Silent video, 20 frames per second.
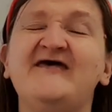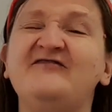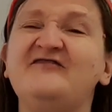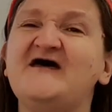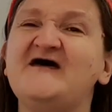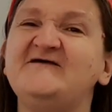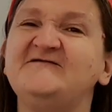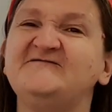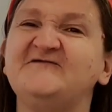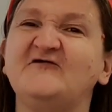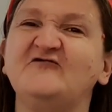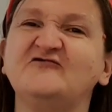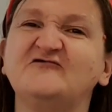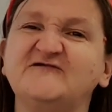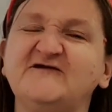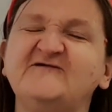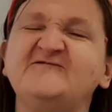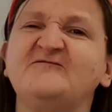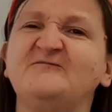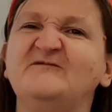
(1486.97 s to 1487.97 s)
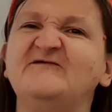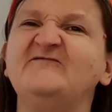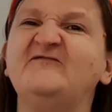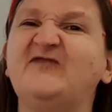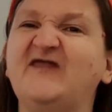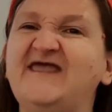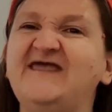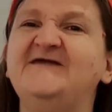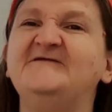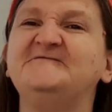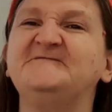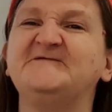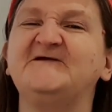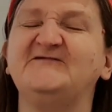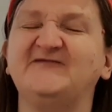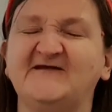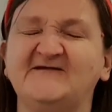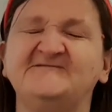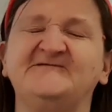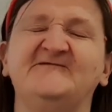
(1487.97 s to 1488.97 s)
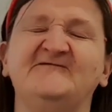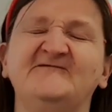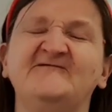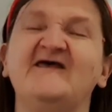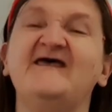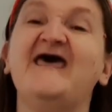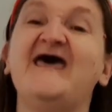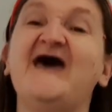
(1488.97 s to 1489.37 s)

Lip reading: That is our Christmas Day traditions.